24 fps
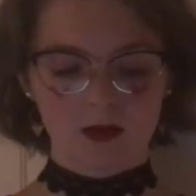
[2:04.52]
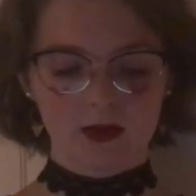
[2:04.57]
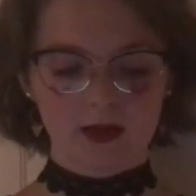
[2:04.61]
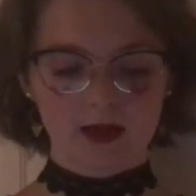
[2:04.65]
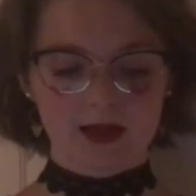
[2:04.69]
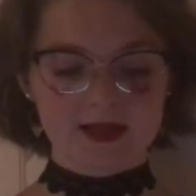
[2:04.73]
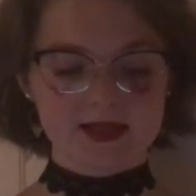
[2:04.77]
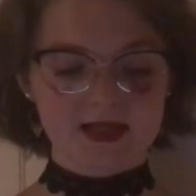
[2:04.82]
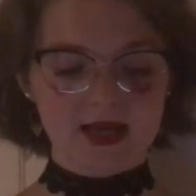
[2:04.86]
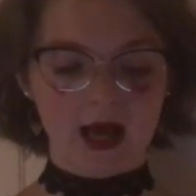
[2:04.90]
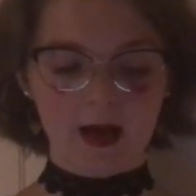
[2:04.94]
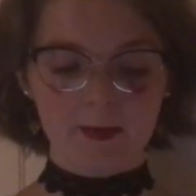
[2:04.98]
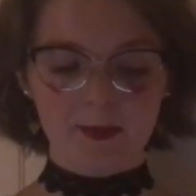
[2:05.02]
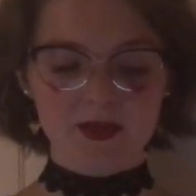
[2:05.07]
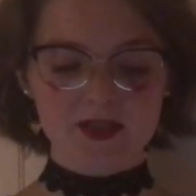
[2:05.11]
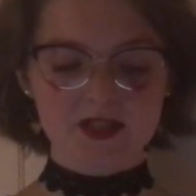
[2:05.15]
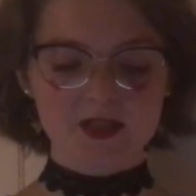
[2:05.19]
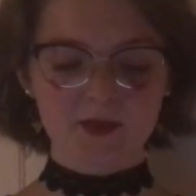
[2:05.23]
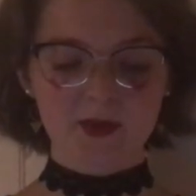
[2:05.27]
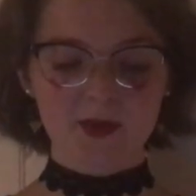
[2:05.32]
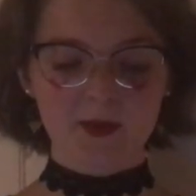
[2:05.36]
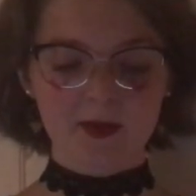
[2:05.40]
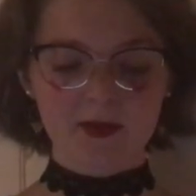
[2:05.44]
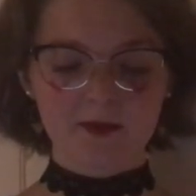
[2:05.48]
It's happened to
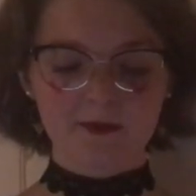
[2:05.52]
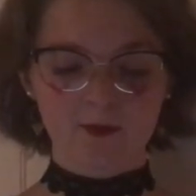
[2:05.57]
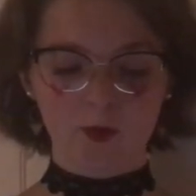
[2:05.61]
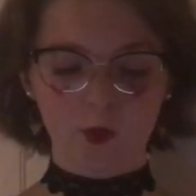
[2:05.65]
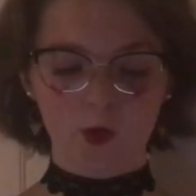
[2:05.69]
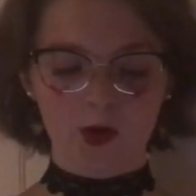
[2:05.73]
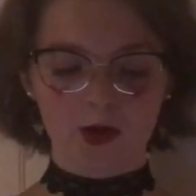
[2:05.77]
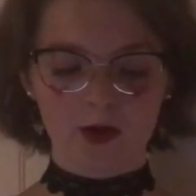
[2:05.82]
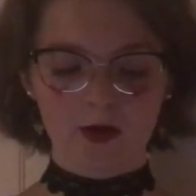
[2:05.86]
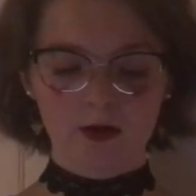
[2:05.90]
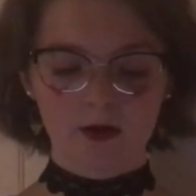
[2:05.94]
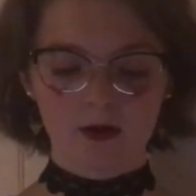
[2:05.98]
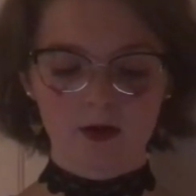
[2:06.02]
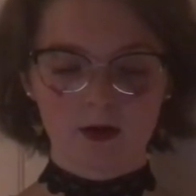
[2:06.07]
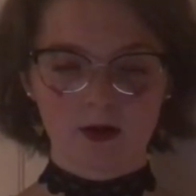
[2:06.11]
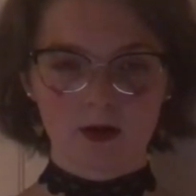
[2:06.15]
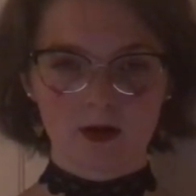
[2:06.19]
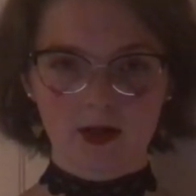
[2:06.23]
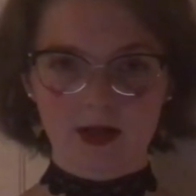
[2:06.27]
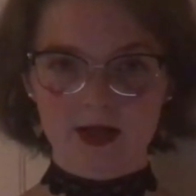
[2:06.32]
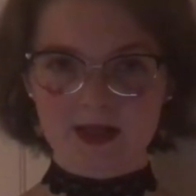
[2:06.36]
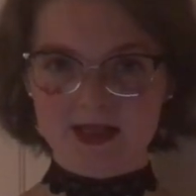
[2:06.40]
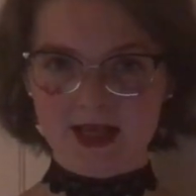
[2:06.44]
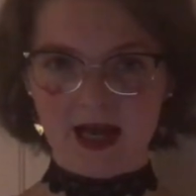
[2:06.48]
me before,
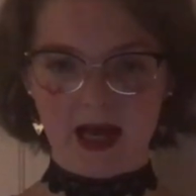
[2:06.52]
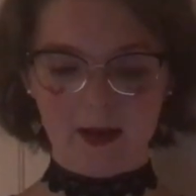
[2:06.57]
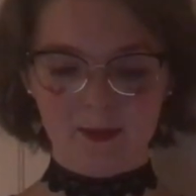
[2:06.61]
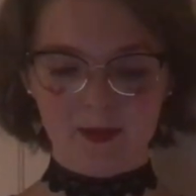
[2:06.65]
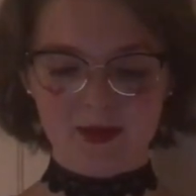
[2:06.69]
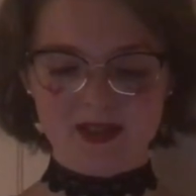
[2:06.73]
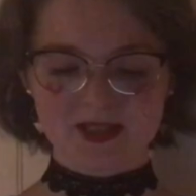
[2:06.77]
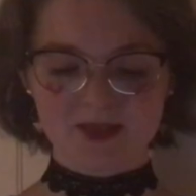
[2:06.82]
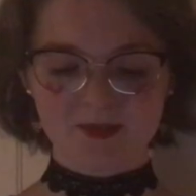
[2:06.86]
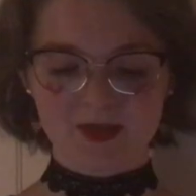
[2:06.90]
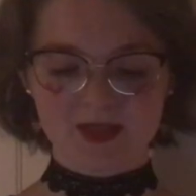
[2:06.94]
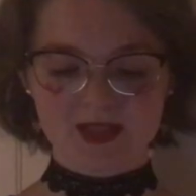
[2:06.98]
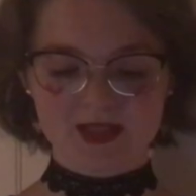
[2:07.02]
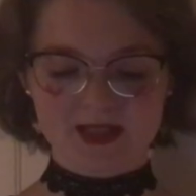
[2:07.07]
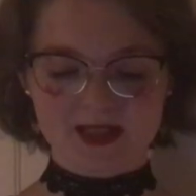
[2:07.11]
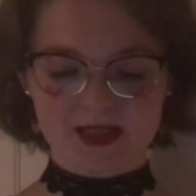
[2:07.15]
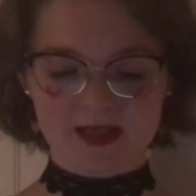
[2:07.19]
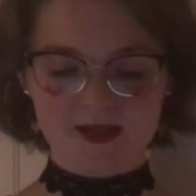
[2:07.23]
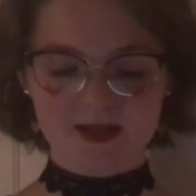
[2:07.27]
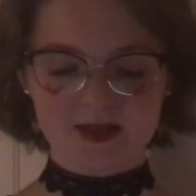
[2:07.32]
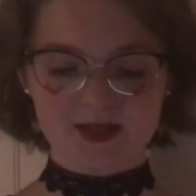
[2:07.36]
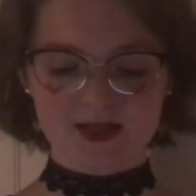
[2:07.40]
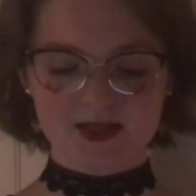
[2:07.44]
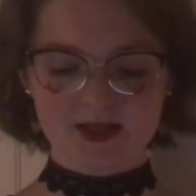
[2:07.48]
it's happened to me
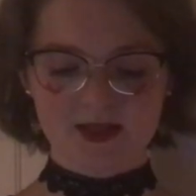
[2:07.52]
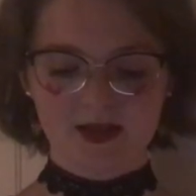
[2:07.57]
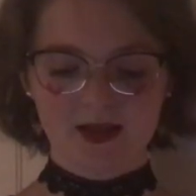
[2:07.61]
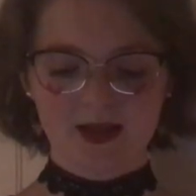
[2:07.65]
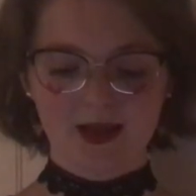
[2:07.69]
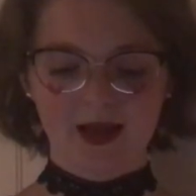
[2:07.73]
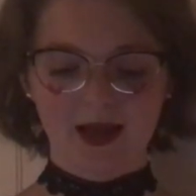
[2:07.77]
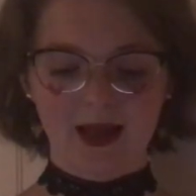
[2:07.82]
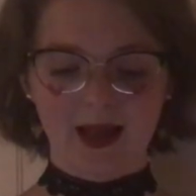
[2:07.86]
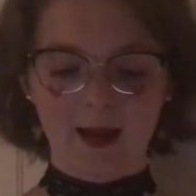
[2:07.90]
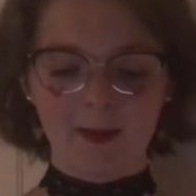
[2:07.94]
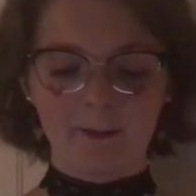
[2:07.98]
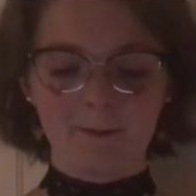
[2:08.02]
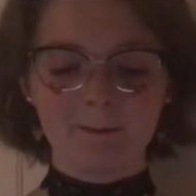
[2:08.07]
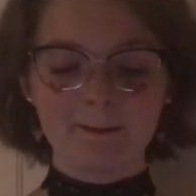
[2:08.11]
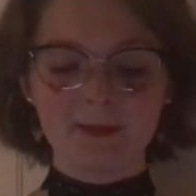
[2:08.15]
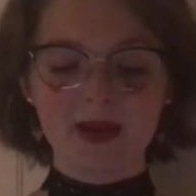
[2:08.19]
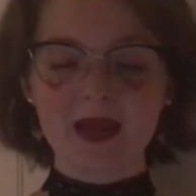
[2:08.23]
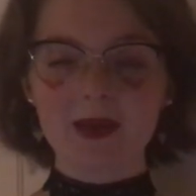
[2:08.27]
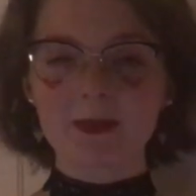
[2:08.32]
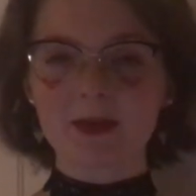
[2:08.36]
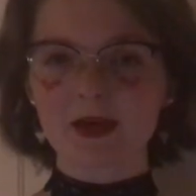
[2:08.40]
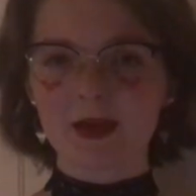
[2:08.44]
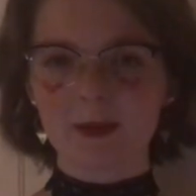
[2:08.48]
since, and
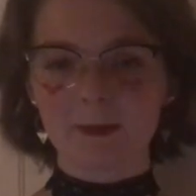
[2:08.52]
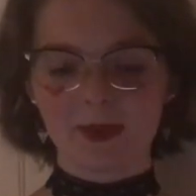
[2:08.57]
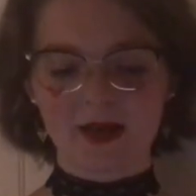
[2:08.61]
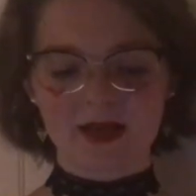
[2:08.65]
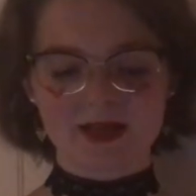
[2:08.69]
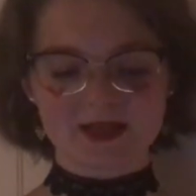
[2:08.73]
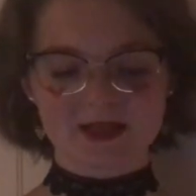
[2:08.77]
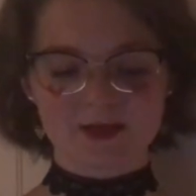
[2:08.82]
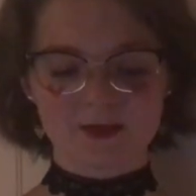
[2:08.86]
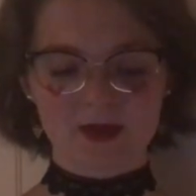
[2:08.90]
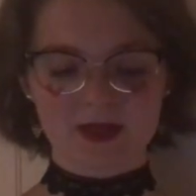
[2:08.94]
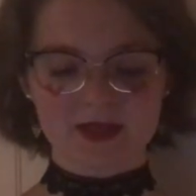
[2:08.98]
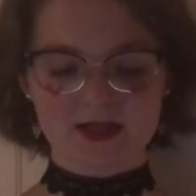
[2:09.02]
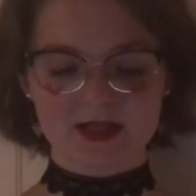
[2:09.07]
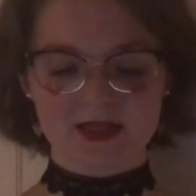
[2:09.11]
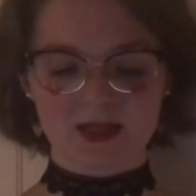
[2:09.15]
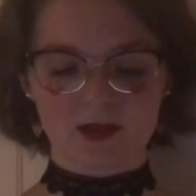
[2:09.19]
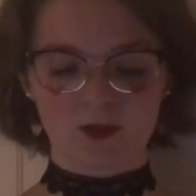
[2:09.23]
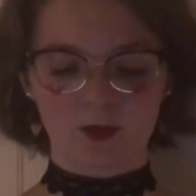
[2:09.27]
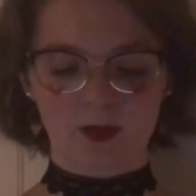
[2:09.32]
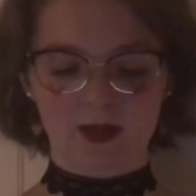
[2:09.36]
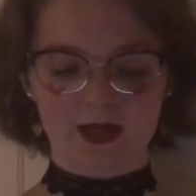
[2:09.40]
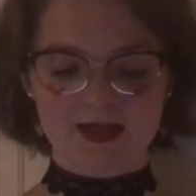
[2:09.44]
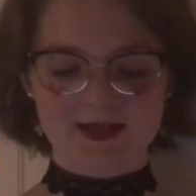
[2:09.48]
maybe I'm pessimistic
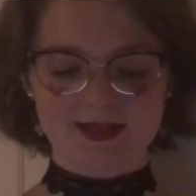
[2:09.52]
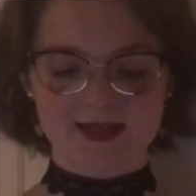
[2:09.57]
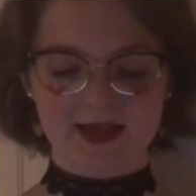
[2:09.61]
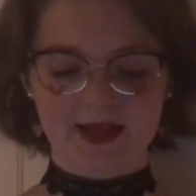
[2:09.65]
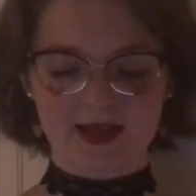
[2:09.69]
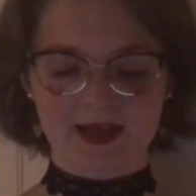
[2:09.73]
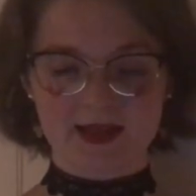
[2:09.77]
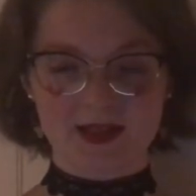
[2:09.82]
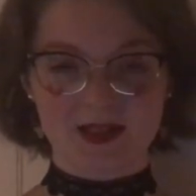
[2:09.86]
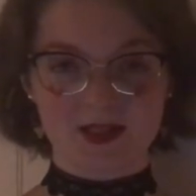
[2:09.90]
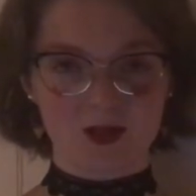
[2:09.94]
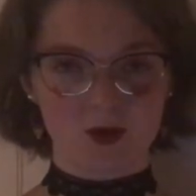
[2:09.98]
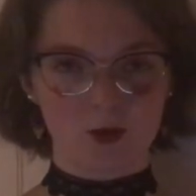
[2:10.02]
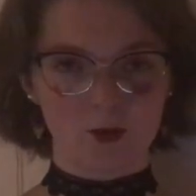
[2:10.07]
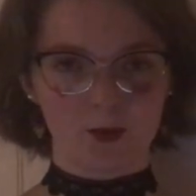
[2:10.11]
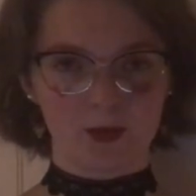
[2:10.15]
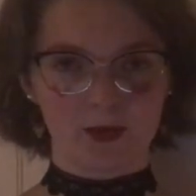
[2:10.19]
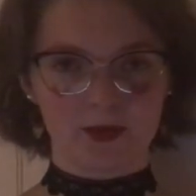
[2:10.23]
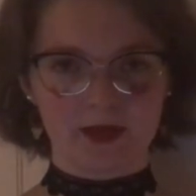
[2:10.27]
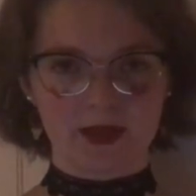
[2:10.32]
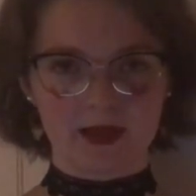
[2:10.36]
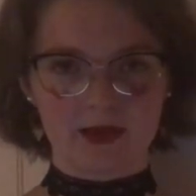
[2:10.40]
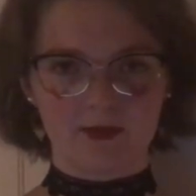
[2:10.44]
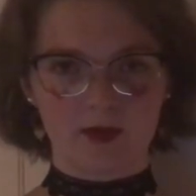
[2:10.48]
when I say I don't
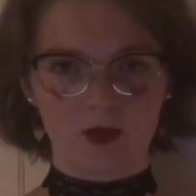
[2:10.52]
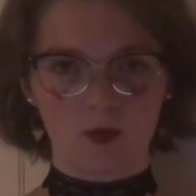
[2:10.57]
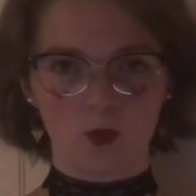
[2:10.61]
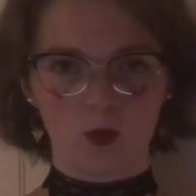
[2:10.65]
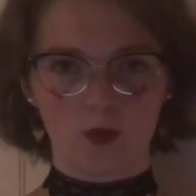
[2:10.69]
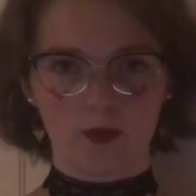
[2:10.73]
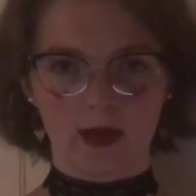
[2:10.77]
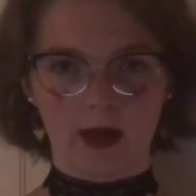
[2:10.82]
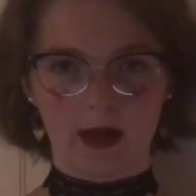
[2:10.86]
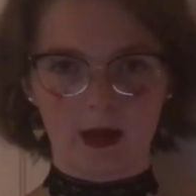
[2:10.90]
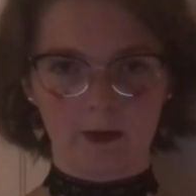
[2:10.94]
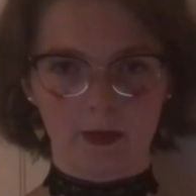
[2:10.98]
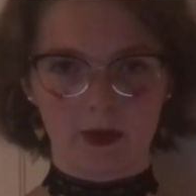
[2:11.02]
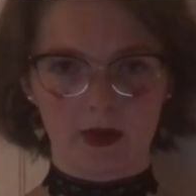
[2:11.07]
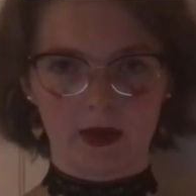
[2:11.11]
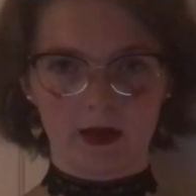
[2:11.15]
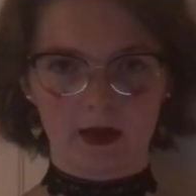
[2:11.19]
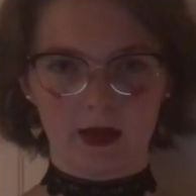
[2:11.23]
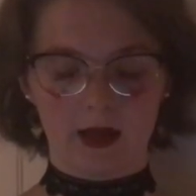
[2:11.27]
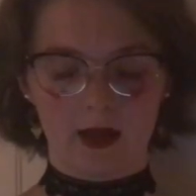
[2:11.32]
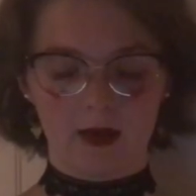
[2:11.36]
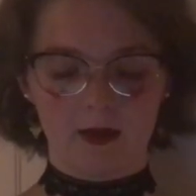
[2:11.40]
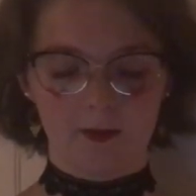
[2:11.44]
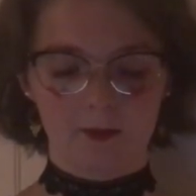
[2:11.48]
believe it won't happen
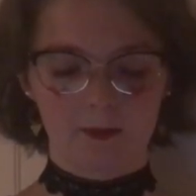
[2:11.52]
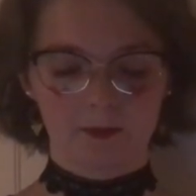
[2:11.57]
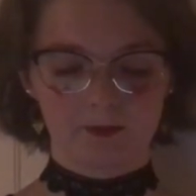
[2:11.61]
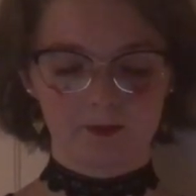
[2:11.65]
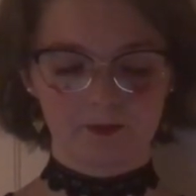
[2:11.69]
again.